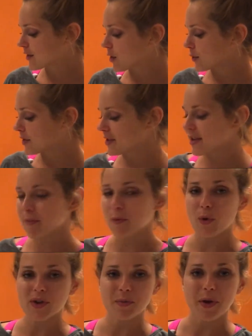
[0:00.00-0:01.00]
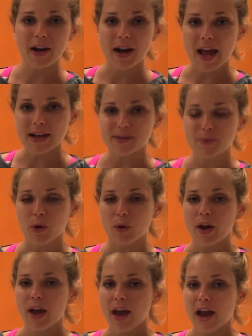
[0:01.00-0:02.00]
So since I'm going to be at an
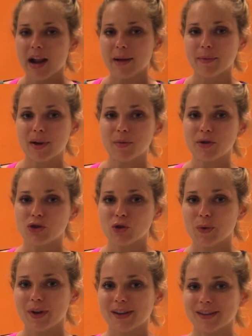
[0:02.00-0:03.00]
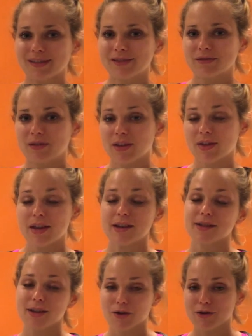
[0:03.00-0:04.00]
expo and I'm going to be doing the things
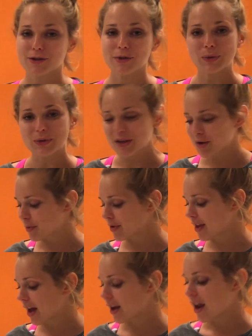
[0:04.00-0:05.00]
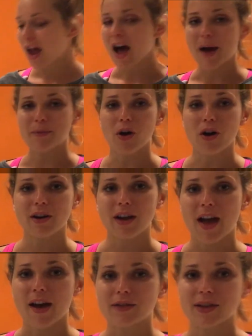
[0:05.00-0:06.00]
that are associated with that, I'm not going to
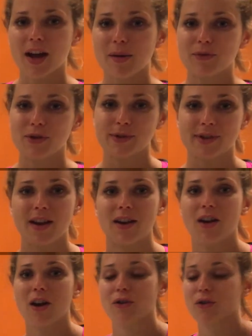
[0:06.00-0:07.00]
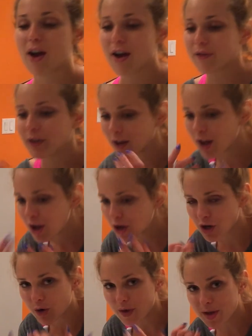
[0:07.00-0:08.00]
have time to sign an autograph and,
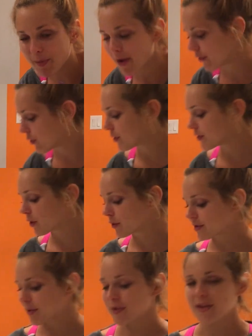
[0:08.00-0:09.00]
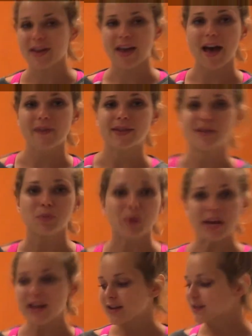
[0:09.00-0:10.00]
eat my food. So something like having some
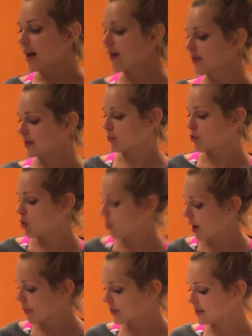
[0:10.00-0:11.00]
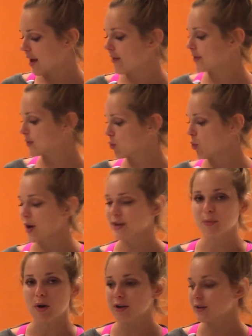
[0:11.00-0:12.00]
peas, having some cucumbers, having some
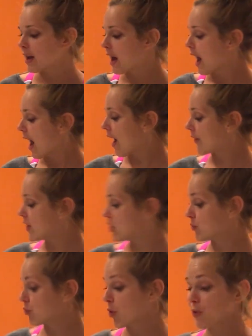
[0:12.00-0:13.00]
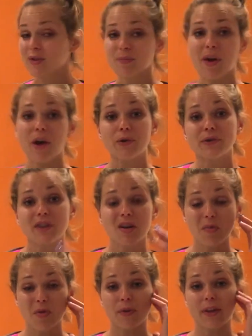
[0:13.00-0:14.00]
Quest bars, having protein powder is going
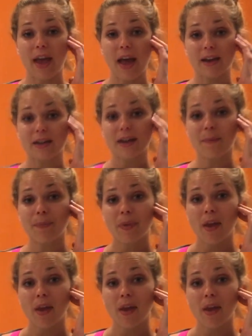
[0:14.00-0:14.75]
to be really handy.